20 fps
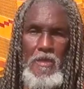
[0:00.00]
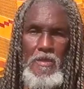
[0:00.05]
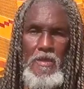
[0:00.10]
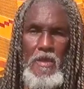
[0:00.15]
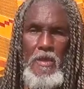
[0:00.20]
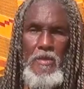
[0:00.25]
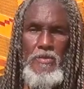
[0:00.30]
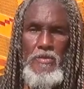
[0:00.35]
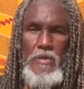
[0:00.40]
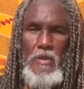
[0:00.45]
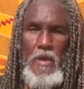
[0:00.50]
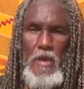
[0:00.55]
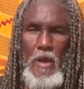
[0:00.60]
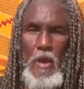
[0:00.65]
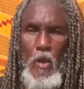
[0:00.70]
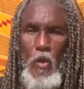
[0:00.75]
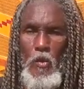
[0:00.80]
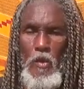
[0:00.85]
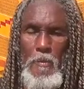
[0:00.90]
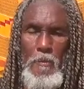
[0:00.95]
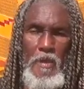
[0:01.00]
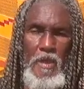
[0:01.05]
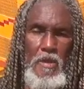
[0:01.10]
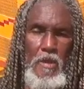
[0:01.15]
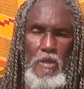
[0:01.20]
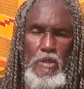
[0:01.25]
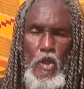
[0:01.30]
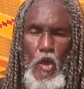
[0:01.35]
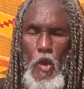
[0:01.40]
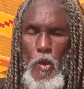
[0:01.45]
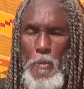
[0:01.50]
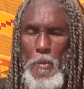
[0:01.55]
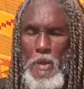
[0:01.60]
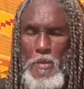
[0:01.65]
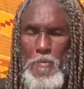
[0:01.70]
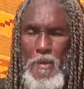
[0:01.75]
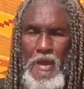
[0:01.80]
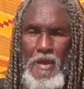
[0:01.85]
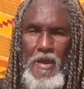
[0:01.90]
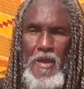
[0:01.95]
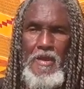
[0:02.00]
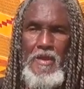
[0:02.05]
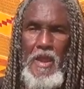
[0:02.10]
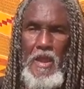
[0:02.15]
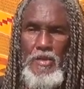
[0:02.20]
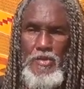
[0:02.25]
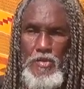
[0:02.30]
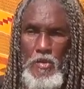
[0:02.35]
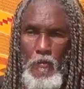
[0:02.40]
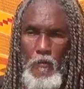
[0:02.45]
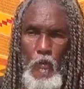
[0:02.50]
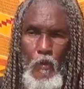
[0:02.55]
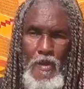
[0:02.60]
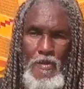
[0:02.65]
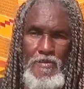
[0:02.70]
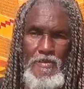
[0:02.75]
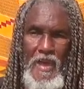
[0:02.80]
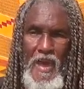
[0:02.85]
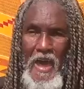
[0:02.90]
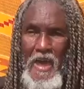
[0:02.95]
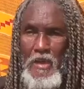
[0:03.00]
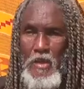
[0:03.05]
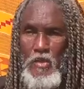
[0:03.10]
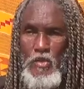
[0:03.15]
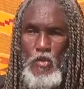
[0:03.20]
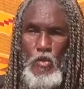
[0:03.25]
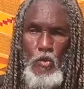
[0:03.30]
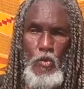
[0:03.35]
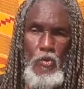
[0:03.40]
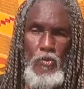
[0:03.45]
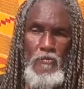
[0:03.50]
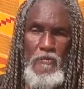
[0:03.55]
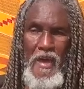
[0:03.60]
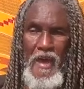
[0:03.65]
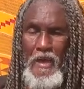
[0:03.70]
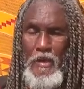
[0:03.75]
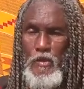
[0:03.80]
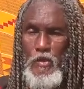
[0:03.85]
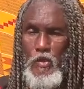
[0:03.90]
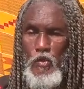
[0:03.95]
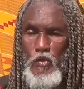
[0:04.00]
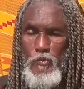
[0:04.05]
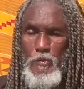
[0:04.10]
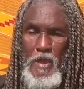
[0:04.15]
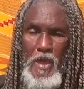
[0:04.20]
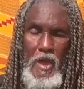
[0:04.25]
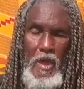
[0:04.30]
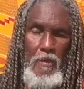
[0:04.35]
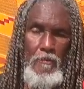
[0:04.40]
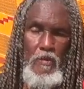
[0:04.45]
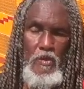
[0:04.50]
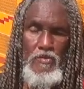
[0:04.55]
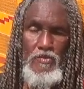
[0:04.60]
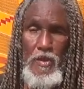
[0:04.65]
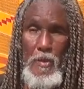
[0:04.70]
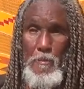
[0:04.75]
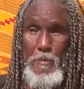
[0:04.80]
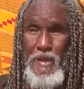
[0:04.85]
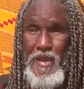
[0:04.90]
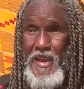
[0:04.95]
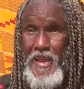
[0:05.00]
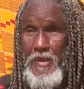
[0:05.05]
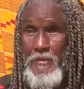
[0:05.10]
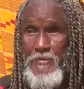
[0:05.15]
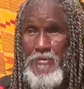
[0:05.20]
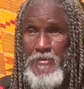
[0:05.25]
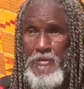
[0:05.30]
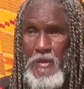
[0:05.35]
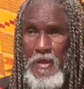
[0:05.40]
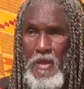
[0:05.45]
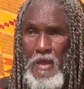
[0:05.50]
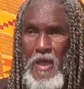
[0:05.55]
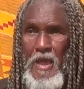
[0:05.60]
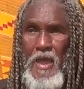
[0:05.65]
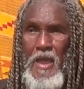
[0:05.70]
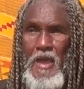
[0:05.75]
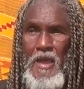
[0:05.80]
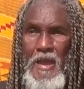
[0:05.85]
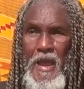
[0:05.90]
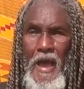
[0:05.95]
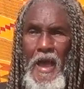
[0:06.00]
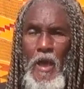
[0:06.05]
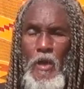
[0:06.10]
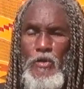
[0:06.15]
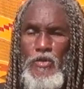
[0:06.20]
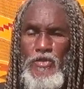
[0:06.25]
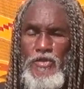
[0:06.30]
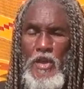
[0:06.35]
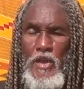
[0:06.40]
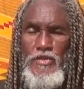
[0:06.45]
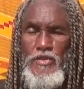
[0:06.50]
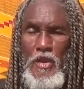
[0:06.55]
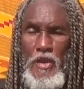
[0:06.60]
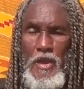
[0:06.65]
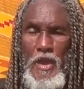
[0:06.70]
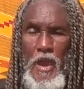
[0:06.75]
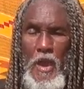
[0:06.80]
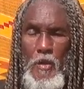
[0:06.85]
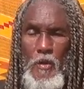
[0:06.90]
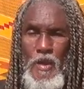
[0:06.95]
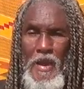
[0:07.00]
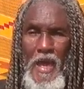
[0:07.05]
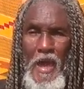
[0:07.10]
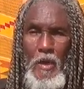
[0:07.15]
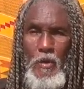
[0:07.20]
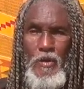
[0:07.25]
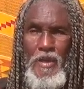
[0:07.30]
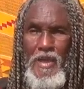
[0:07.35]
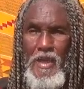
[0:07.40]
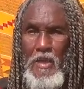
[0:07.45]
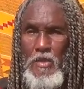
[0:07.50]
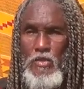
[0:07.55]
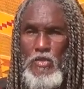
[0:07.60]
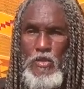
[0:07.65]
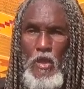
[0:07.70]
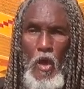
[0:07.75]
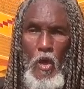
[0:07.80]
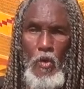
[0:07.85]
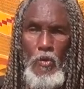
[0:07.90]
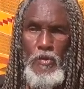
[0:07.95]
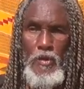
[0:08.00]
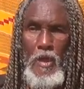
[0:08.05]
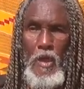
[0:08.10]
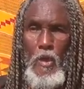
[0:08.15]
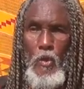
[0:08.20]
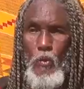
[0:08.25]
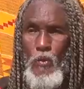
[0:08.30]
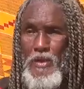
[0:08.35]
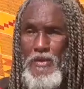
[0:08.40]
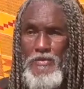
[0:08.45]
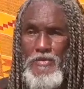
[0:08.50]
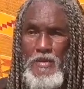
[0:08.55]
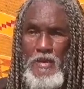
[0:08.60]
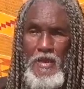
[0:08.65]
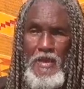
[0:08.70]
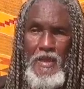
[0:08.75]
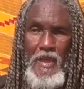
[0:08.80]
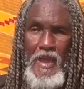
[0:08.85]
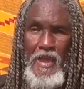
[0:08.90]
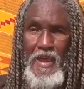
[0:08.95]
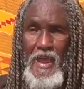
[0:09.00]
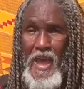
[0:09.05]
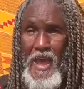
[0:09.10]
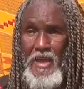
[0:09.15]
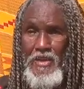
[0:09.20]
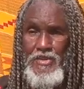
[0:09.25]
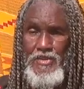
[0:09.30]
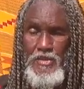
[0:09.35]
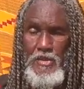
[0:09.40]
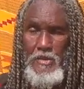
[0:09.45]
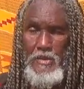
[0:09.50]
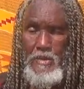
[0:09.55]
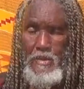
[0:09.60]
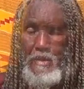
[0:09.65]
This can only be determined by the nature of one's attitudes, values, behaviors, and beliefs, and how such are carried out in thought, reasoning, and action.